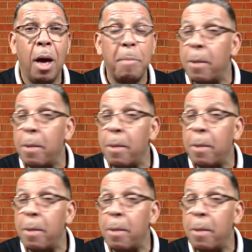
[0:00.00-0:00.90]
my
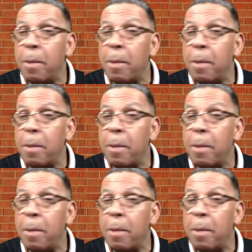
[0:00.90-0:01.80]
brains had been cooked,
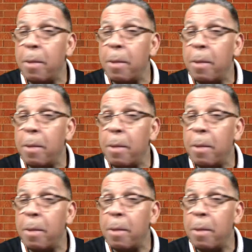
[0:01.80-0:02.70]
stewed, baked, boiled, and
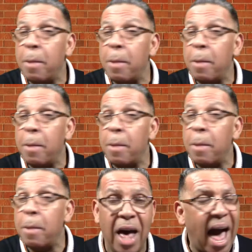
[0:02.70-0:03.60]
fried with ganja.